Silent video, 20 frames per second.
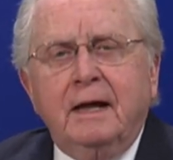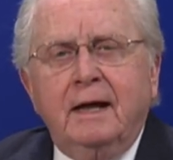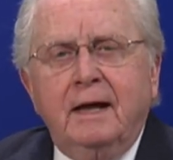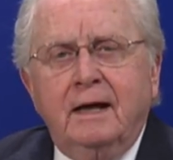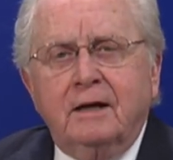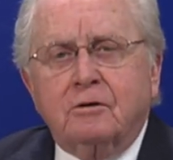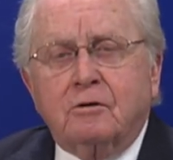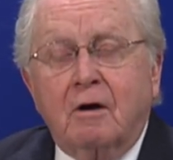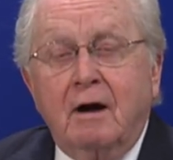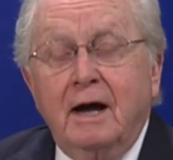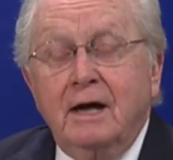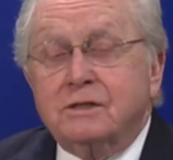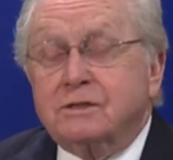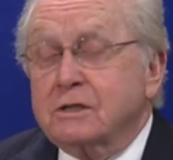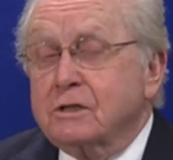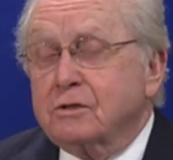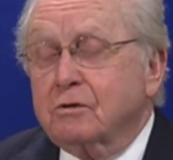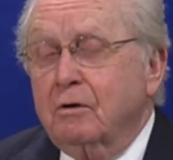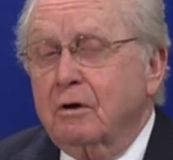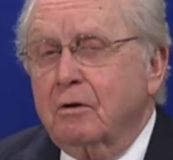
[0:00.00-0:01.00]
and Christ
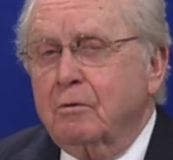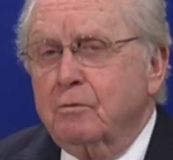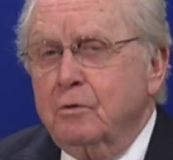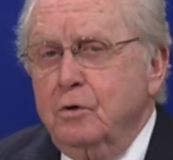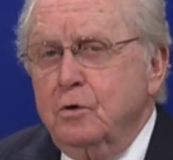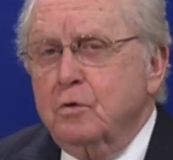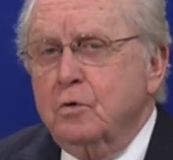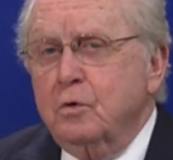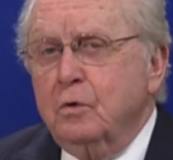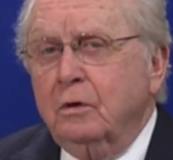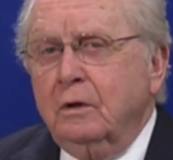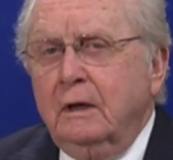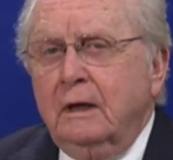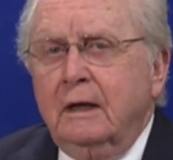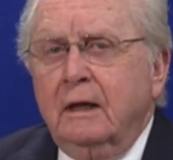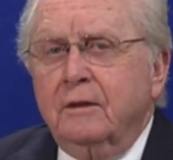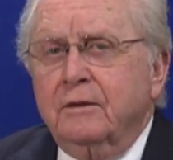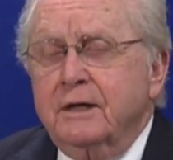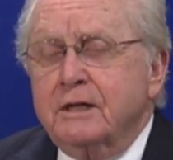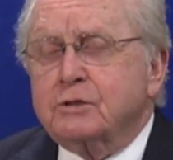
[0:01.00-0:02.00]
is going to rule
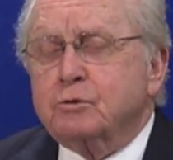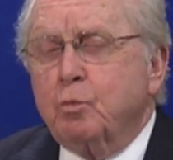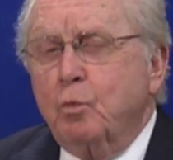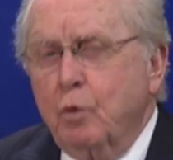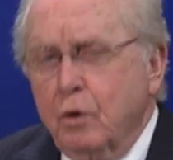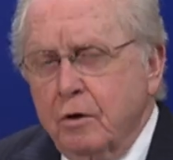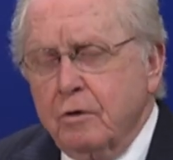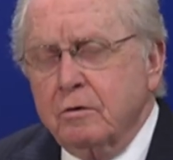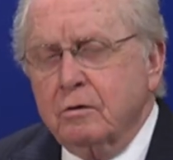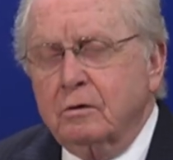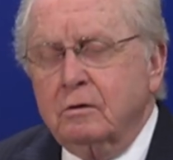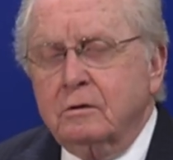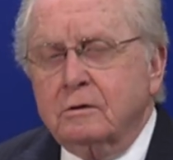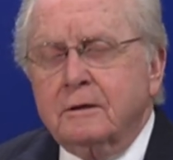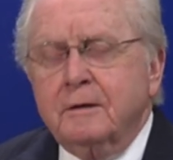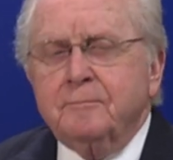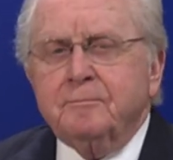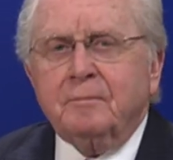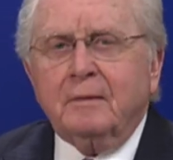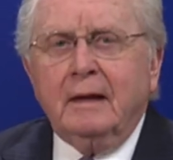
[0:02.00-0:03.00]
this
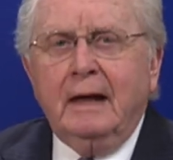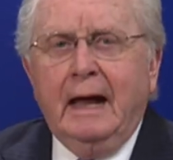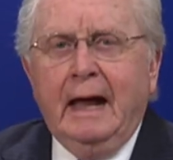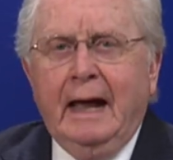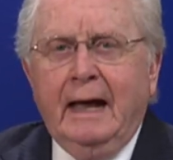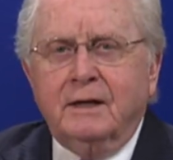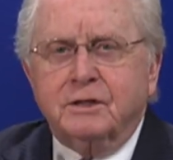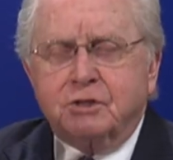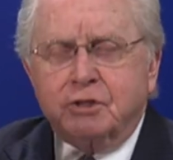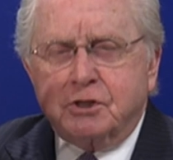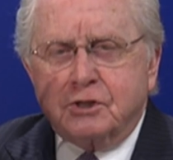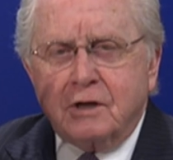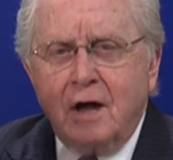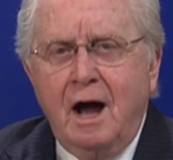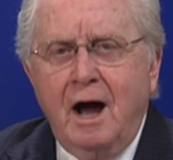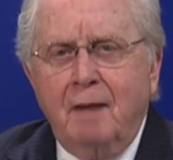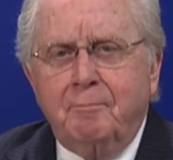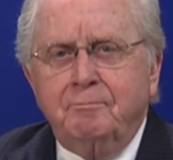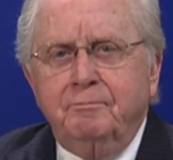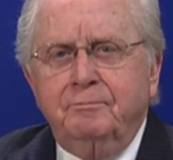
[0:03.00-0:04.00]
world and
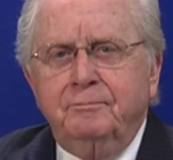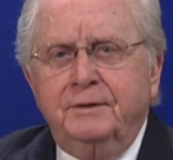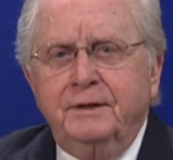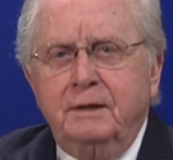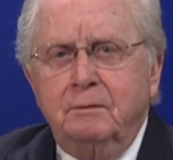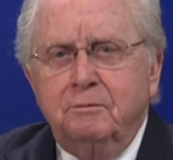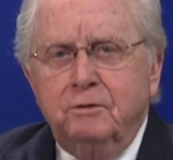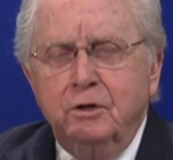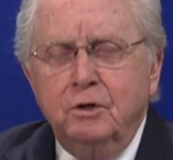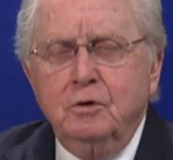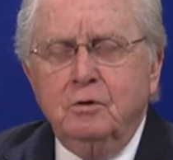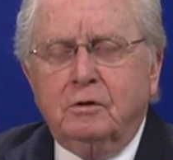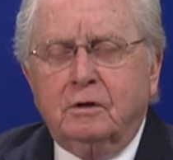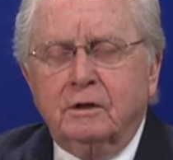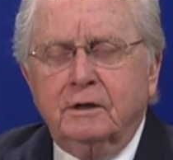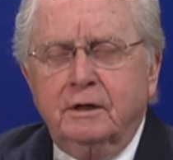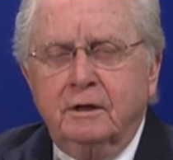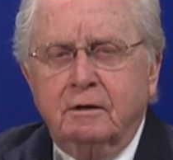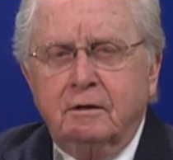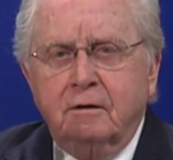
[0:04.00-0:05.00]
stop the
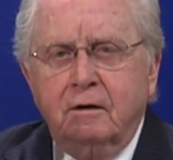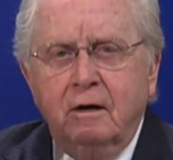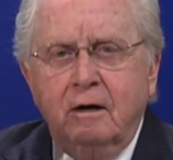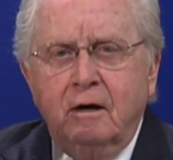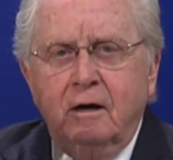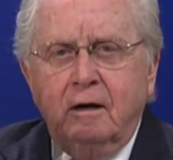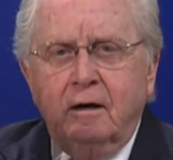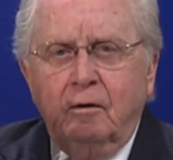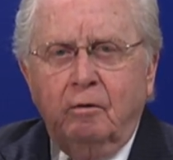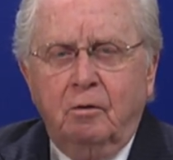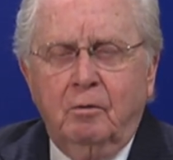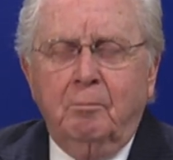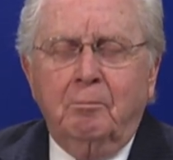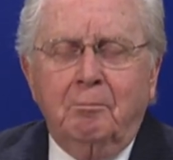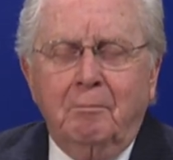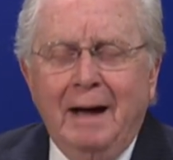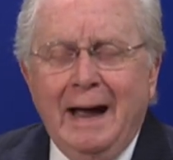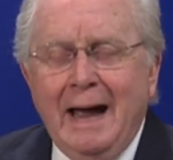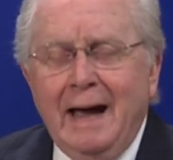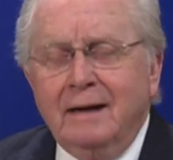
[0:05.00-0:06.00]
nuclear
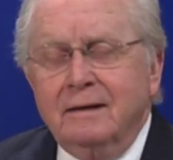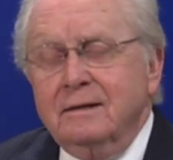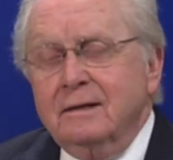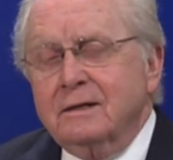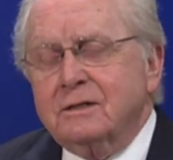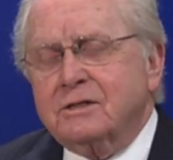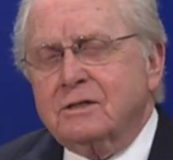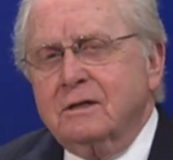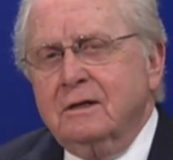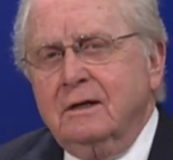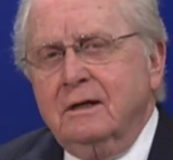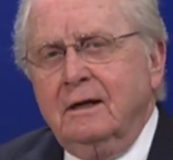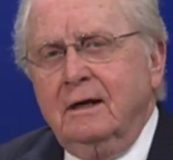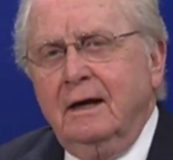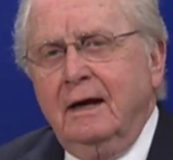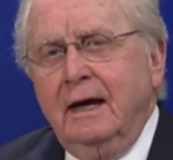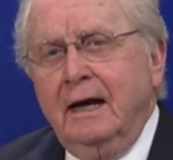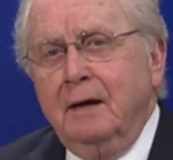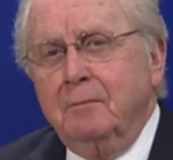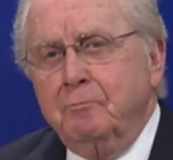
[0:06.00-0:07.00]
madness
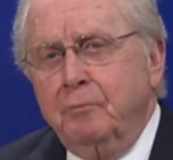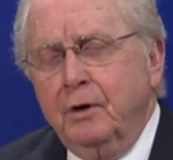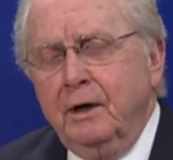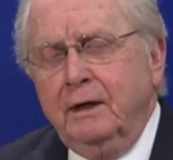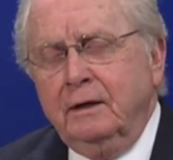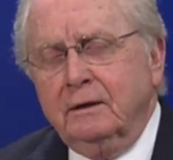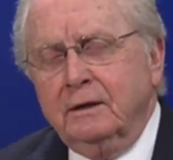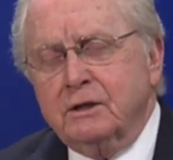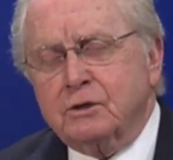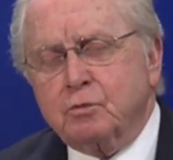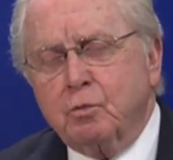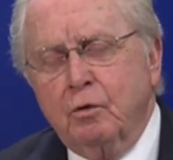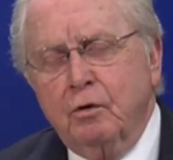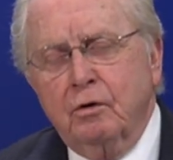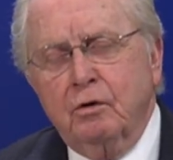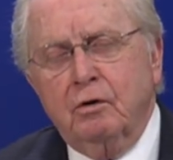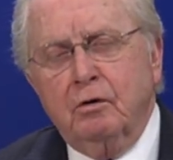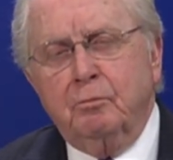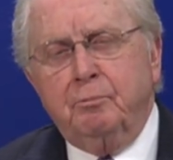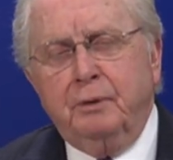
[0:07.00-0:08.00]
and bring this
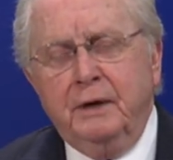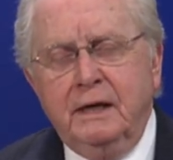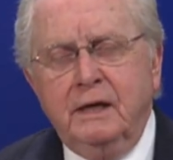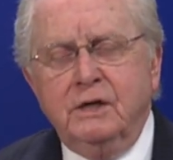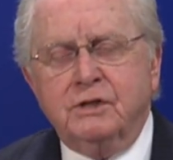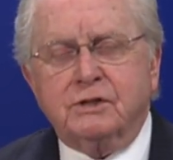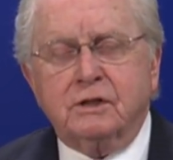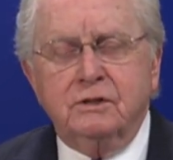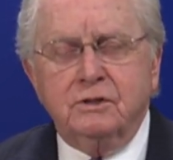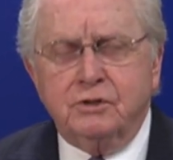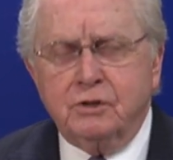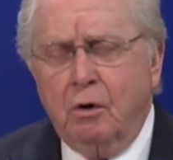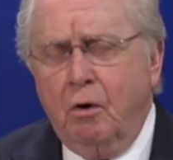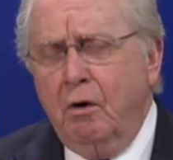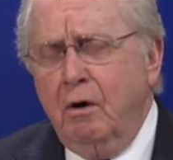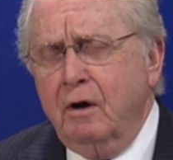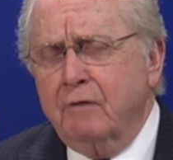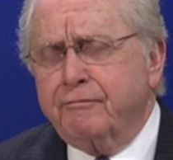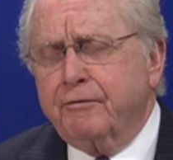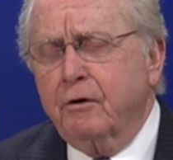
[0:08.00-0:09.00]
world peace and
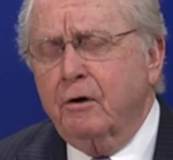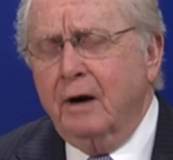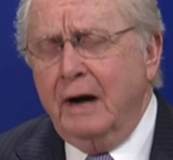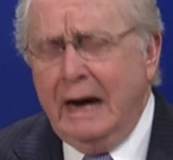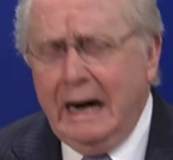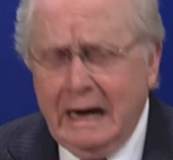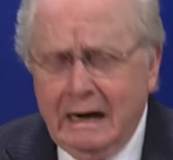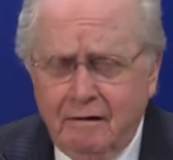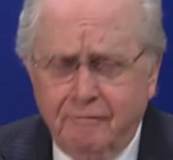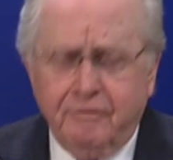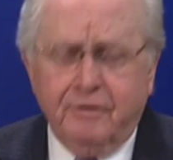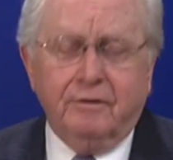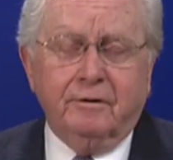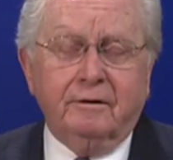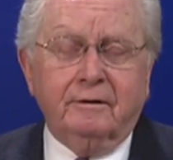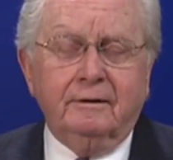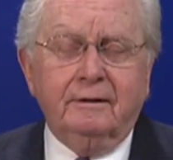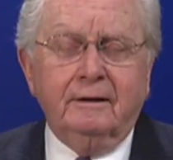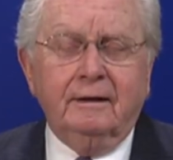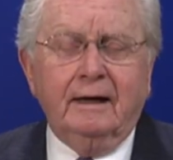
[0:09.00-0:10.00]
joy
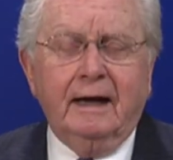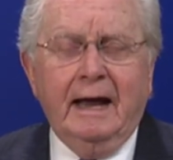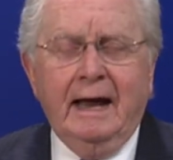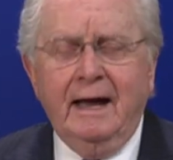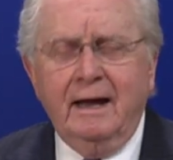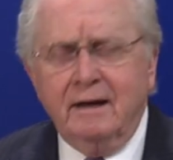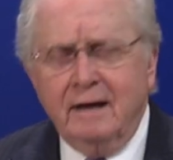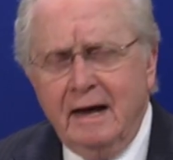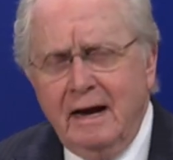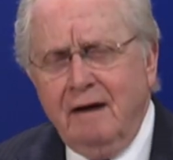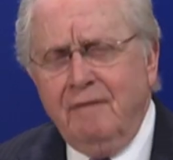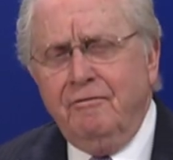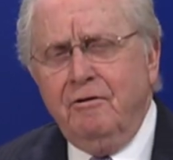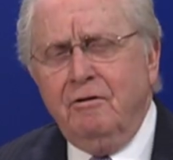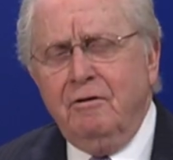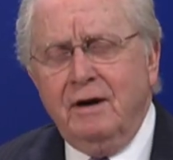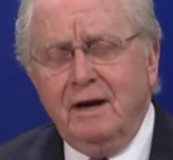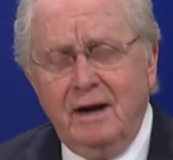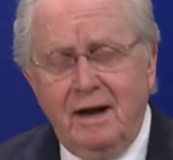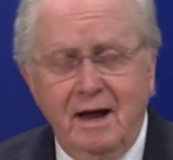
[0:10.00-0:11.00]
forever and
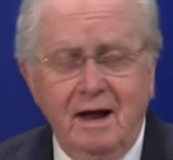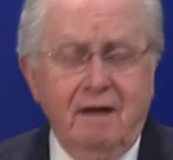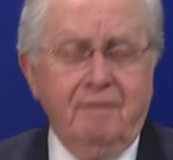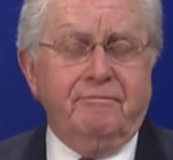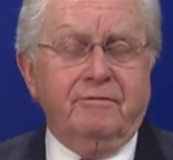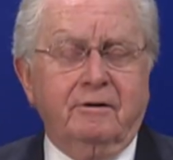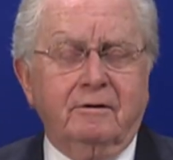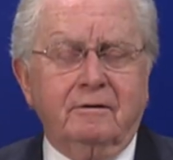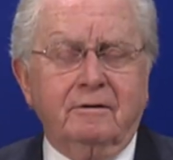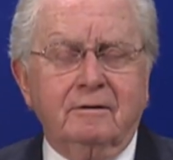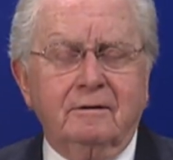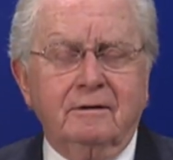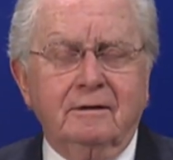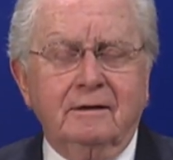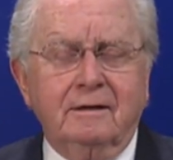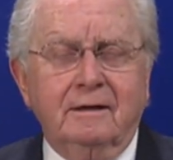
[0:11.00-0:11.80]
ever and ever.